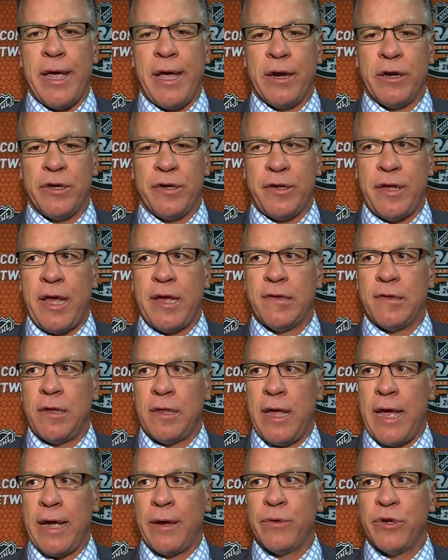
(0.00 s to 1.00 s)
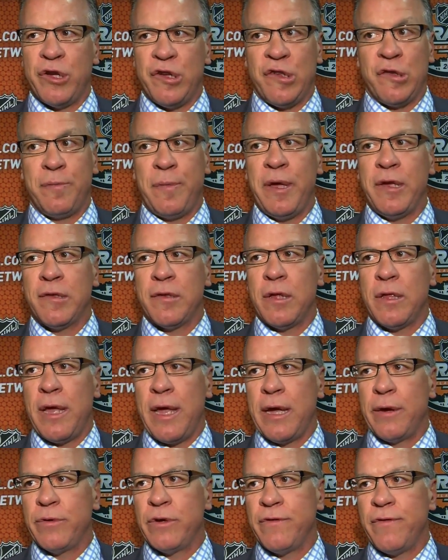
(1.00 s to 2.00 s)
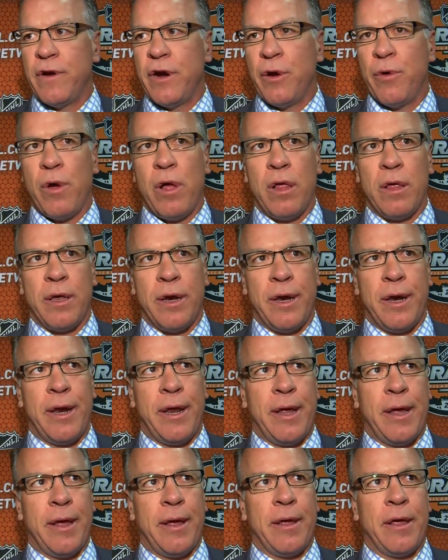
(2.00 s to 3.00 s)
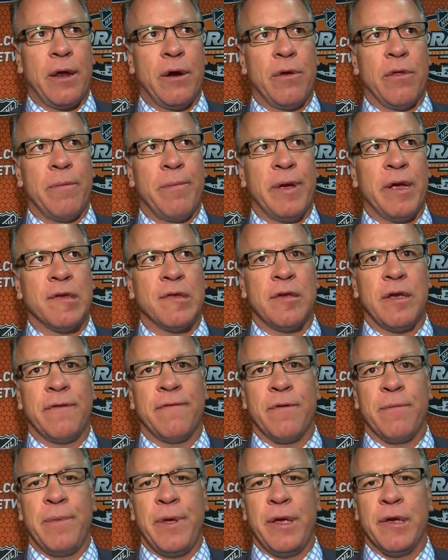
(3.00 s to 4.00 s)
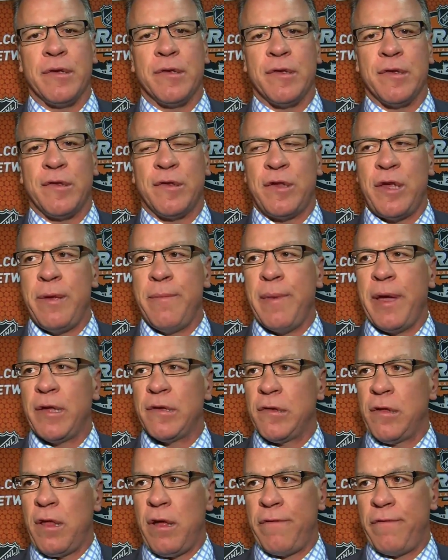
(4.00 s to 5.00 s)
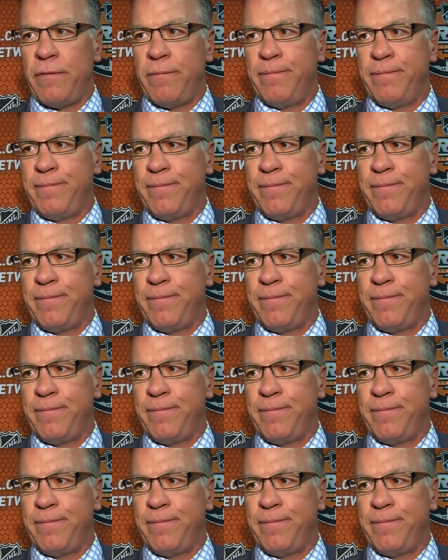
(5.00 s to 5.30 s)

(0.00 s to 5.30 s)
He understands the language. He speaks the language very well. And, uh, you know, the biggest thing for me is his teammates love him.